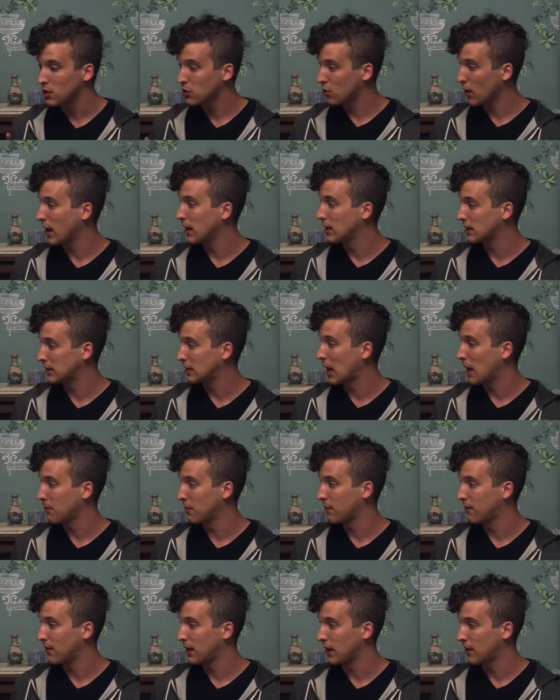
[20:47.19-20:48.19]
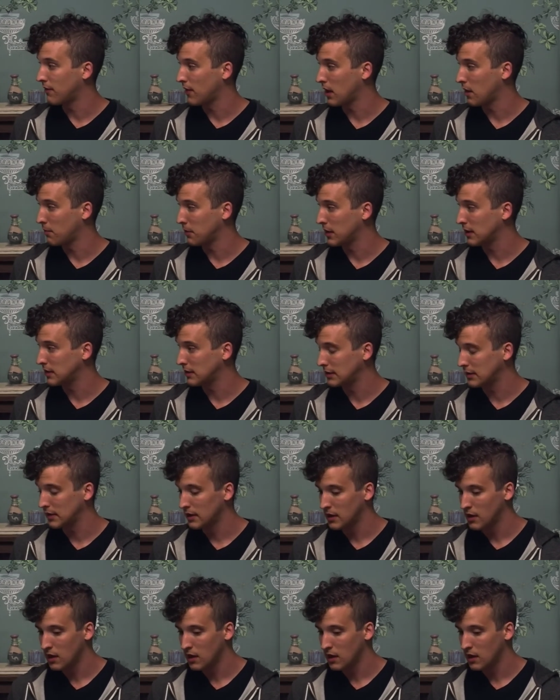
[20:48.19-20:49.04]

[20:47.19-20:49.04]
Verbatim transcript: trying to stop the fate of Oedipus.